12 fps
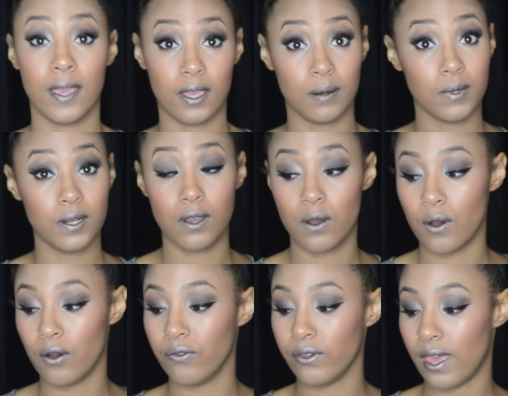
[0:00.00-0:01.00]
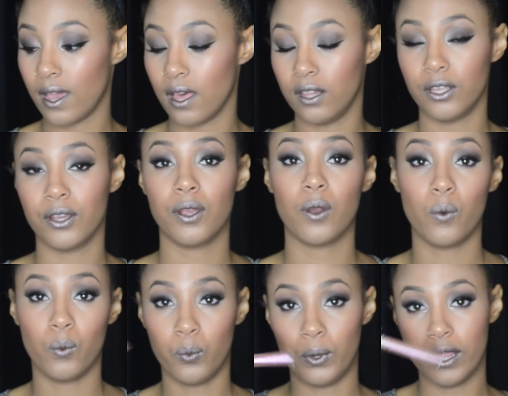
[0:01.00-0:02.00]
And I'm gonna go over that color
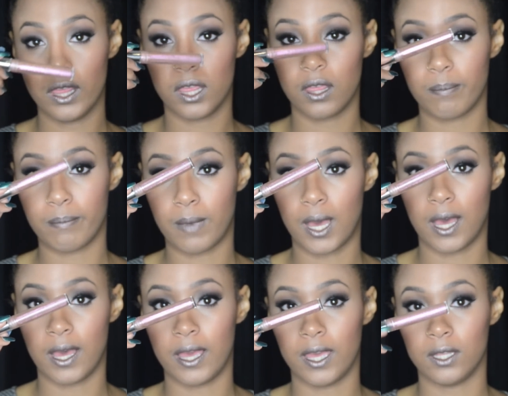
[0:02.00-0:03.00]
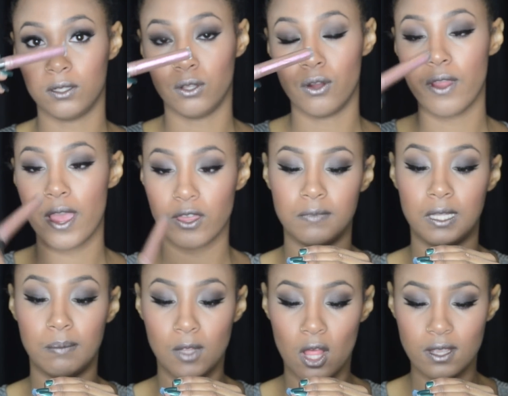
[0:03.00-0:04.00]
with my Lorac
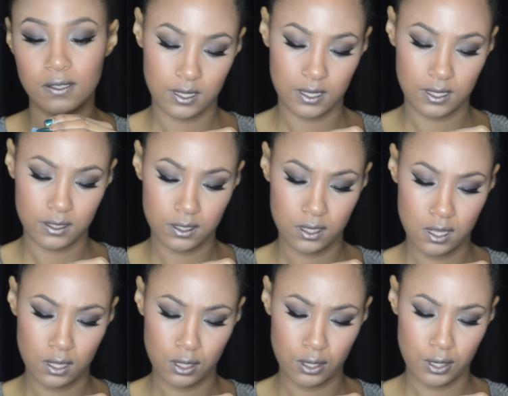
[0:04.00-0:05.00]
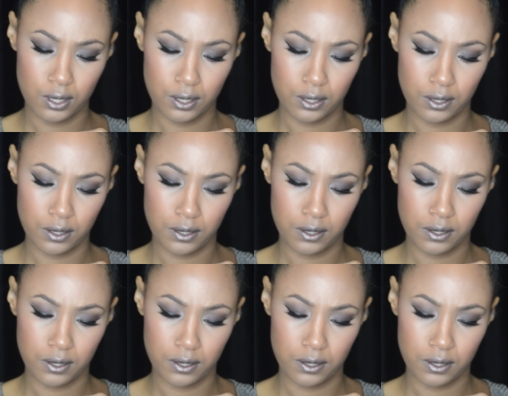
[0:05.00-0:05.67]
lip gloss in the color,